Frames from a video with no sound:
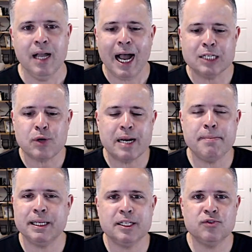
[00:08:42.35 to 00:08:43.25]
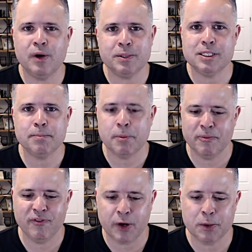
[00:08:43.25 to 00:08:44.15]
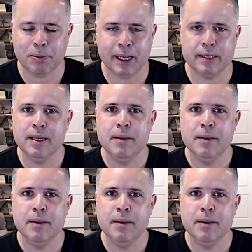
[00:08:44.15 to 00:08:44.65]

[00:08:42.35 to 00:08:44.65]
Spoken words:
I try to make this very simple, very plain,